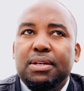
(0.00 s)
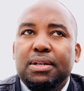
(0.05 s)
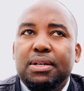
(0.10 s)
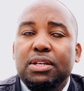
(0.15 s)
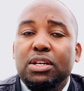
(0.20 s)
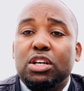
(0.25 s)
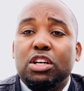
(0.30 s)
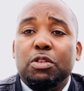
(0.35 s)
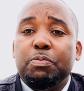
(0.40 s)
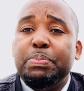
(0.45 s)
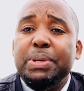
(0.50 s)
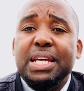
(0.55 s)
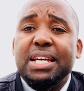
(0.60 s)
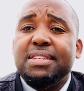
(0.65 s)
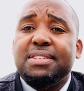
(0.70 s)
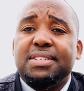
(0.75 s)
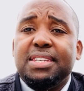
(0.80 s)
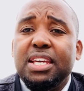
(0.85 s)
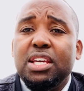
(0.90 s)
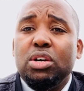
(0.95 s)
You could be a
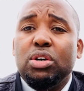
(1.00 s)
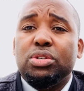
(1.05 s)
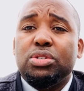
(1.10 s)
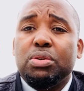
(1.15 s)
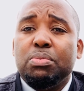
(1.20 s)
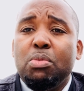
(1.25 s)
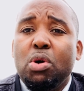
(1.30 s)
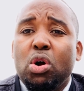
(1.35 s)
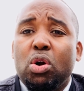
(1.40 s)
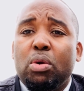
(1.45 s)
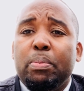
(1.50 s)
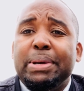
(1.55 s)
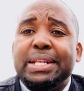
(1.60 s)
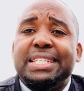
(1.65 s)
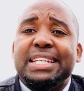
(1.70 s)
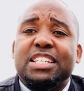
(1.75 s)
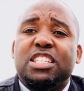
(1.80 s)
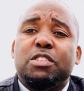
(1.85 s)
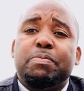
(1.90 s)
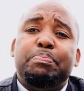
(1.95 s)
CEO tomorrow, but
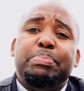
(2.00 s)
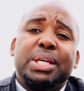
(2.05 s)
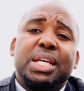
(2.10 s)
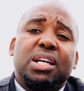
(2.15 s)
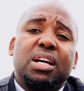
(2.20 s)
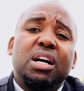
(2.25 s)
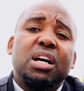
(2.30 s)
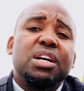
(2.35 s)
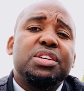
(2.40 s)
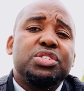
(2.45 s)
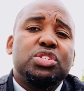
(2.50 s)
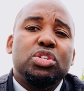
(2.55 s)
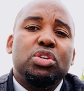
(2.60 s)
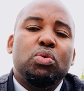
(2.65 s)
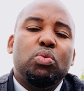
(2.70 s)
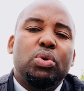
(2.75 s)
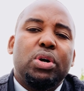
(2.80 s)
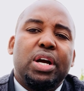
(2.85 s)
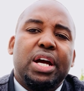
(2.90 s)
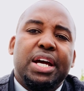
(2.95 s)
just because
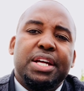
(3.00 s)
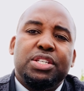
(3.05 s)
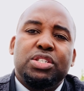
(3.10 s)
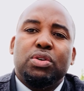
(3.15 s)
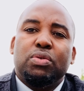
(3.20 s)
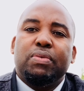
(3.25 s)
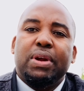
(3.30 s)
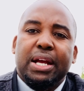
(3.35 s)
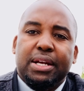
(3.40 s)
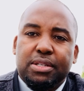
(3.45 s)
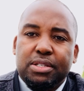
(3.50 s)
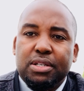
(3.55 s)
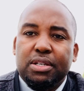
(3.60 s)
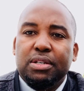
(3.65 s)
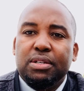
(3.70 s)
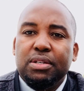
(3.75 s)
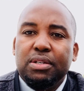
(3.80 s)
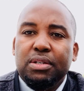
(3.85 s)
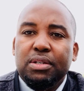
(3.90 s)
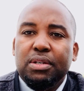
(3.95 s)
you were a director
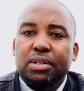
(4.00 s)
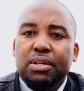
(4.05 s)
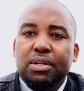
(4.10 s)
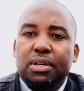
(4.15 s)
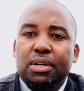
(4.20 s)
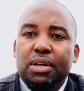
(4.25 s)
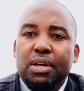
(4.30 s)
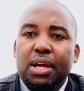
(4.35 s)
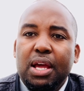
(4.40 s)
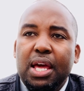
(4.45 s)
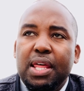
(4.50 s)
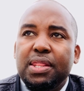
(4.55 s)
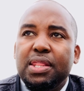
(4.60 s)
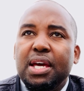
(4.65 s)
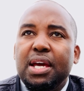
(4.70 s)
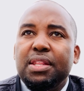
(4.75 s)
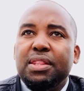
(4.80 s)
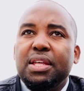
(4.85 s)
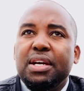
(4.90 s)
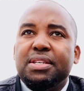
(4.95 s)
and
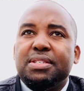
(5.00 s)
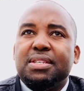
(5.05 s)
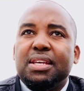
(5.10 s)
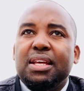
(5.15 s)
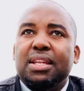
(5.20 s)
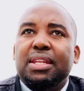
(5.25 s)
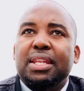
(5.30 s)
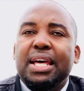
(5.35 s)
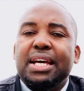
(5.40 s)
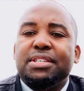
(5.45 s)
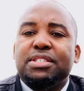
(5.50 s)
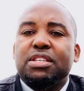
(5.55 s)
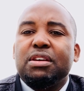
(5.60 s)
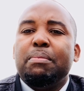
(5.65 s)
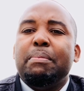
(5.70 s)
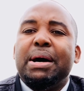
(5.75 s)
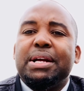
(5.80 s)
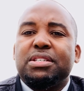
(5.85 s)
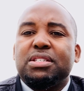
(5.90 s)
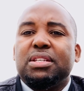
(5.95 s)
then there's a
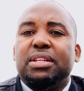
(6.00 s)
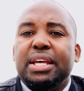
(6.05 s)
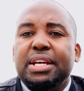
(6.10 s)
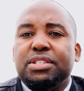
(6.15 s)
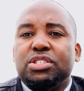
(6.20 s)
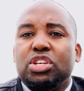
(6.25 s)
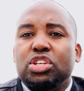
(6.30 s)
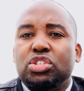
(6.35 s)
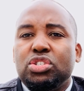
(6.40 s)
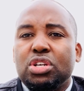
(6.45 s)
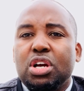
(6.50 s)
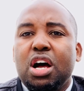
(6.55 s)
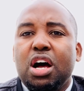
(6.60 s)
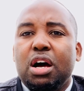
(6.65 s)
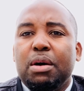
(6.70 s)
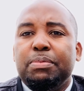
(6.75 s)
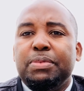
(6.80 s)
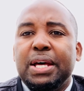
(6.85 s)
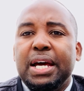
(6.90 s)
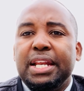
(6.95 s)
much lesser
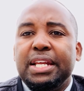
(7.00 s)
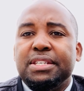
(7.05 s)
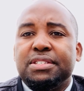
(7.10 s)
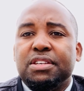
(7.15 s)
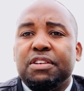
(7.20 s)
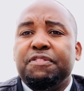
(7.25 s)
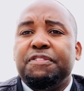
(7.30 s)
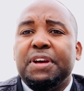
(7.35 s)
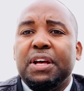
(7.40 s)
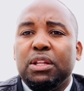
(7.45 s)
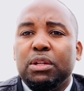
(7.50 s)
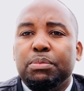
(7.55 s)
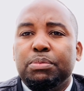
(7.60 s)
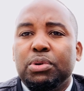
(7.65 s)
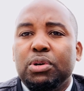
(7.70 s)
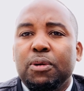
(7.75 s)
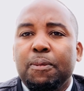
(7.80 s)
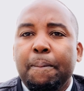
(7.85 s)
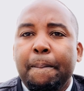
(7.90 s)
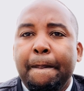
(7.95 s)
job that is
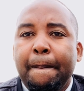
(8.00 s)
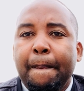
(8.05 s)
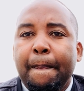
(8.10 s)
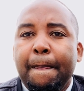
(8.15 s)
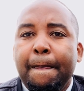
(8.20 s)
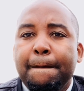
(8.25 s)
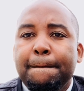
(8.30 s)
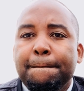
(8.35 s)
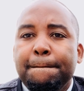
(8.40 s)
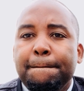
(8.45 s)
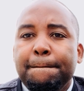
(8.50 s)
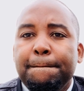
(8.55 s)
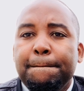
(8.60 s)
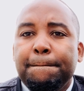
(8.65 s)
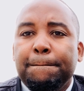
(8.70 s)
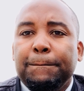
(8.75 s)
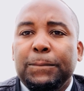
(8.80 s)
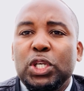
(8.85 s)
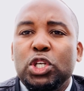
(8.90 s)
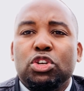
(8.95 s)
available,
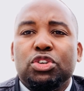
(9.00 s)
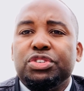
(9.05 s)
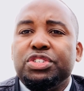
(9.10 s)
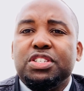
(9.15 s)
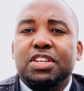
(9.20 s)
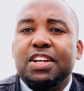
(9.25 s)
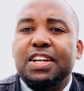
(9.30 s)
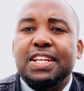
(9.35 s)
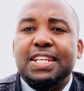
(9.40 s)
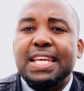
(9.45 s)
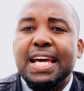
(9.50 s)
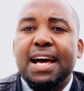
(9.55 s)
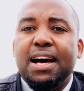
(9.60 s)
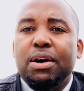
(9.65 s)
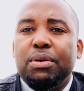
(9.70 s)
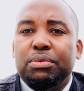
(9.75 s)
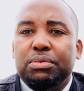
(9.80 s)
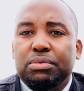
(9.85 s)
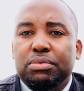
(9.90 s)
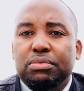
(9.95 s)
you don't turn it
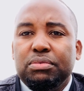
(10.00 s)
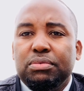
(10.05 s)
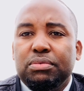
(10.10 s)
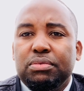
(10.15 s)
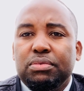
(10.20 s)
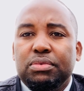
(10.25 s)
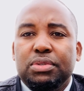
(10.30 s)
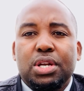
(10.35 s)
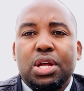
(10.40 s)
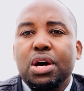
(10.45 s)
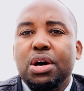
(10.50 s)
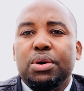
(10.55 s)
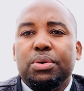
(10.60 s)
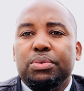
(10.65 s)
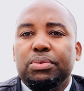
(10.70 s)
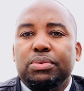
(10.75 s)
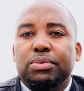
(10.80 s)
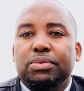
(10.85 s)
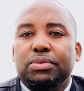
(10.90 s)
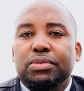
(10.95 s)
down. No.
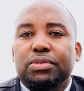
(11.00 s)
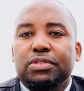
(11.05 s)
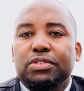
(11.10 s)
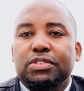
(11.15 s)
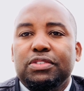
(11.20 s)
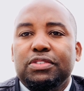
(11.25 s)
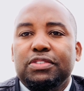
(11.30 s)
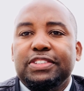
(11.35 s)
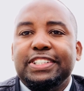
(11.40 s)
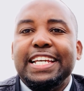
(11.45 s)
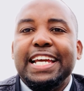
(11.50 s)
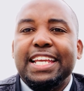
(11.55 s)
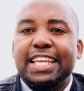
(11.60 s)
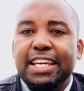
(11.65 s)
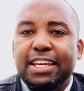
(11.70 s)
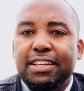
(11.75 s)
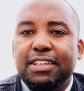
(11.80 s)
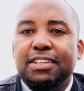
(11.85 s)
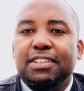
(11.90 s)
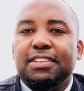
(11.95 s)
Take
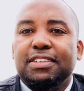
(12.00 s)
it